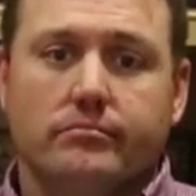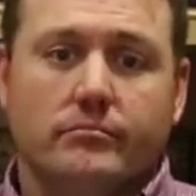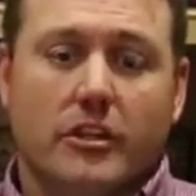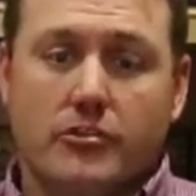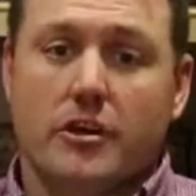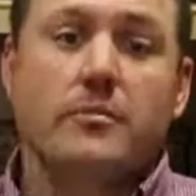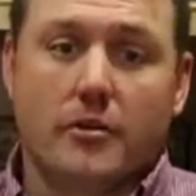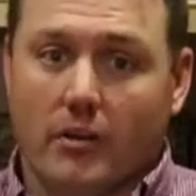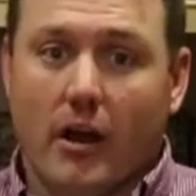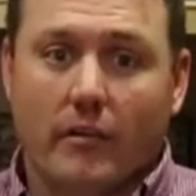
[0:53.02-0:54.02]

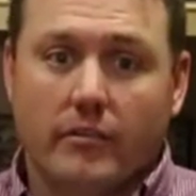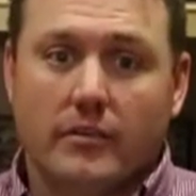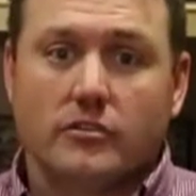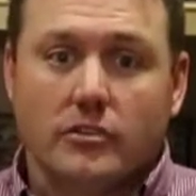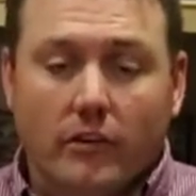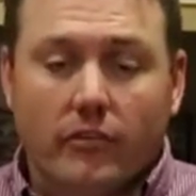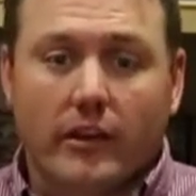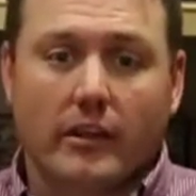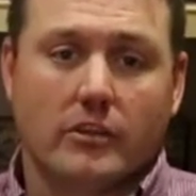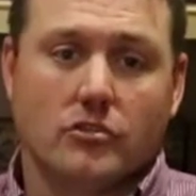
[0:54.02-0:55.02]
contributor of
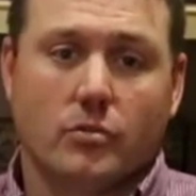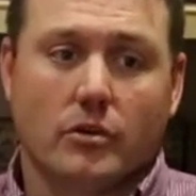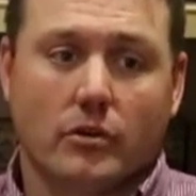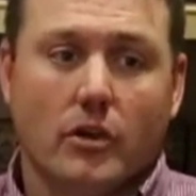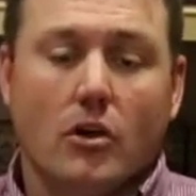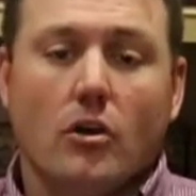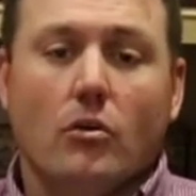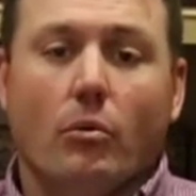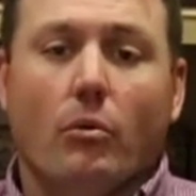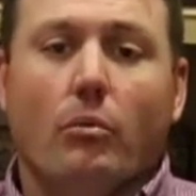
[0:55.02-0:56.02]
suffering in this world.
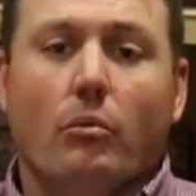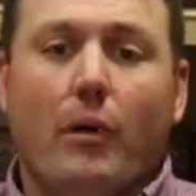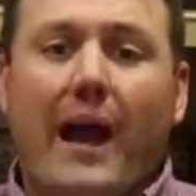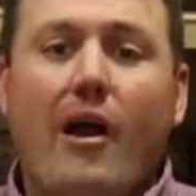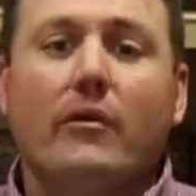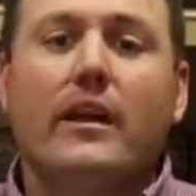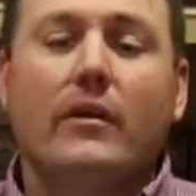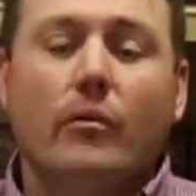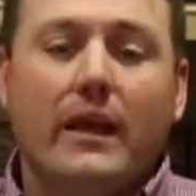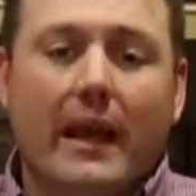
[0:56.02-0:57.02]
How
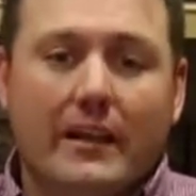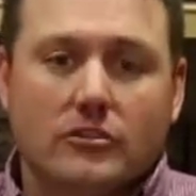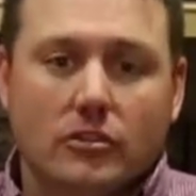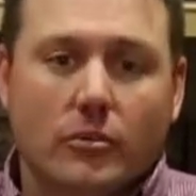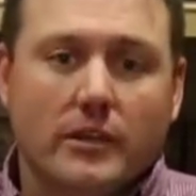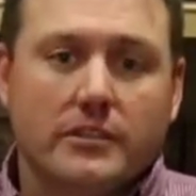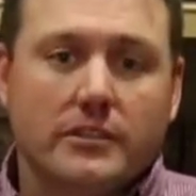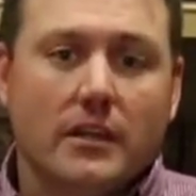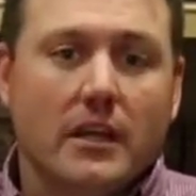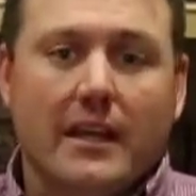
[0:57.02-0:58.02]
can we answer the
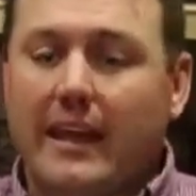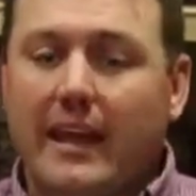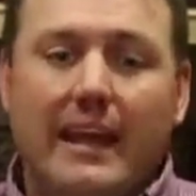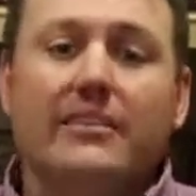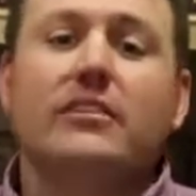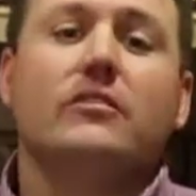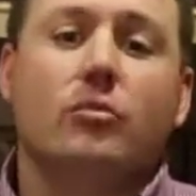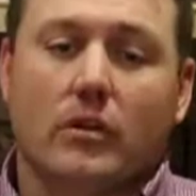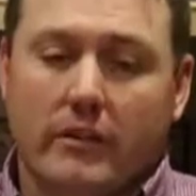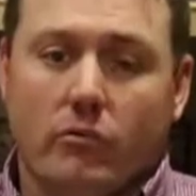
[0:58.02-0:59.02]
question, is this
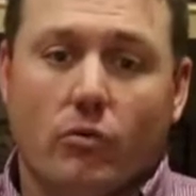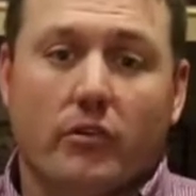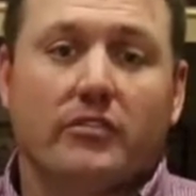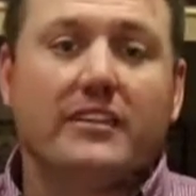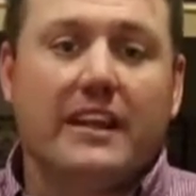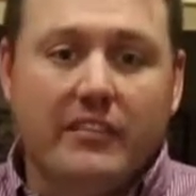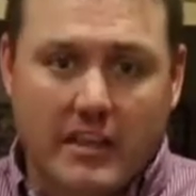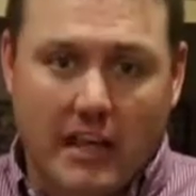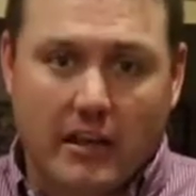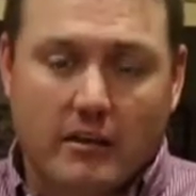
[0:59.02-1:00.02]
world even worth
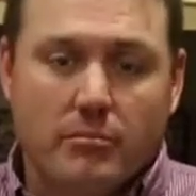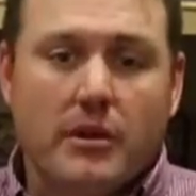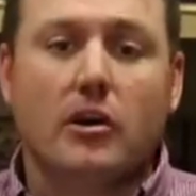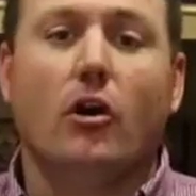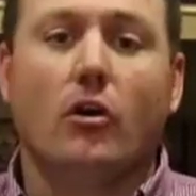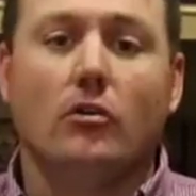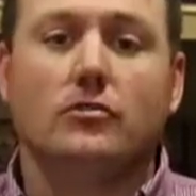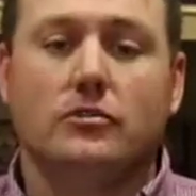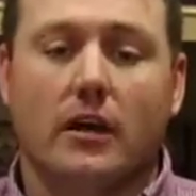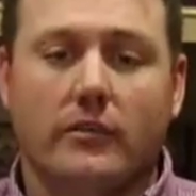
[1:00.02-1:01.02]
living in
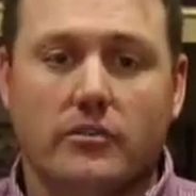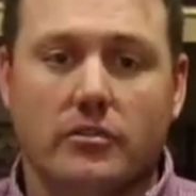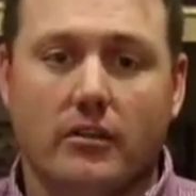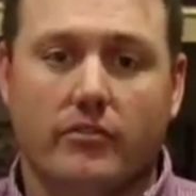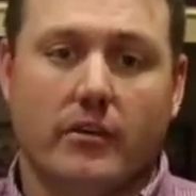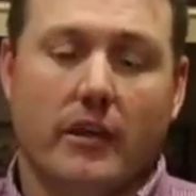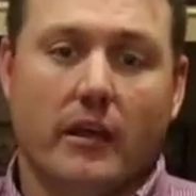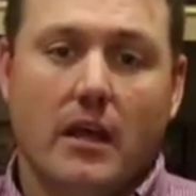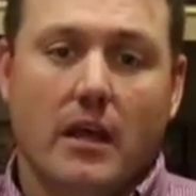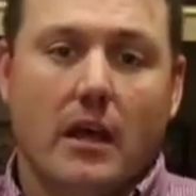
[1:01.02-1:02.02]
because of the suffering?
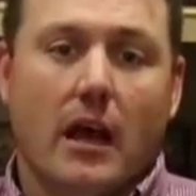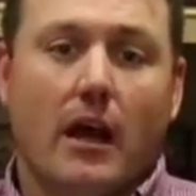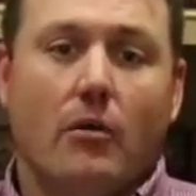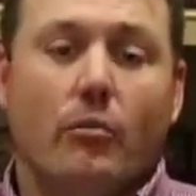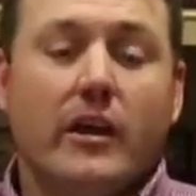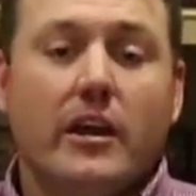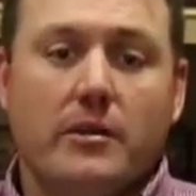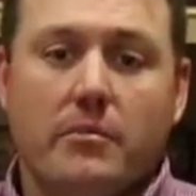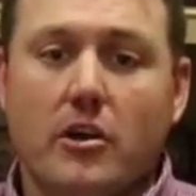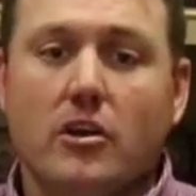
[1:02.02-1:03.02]
We in
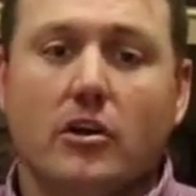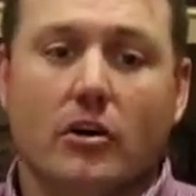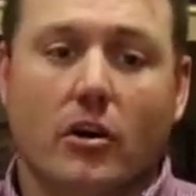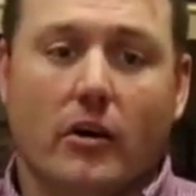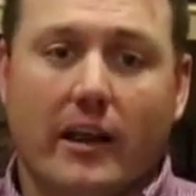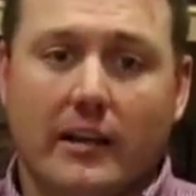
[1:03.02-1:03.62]
America are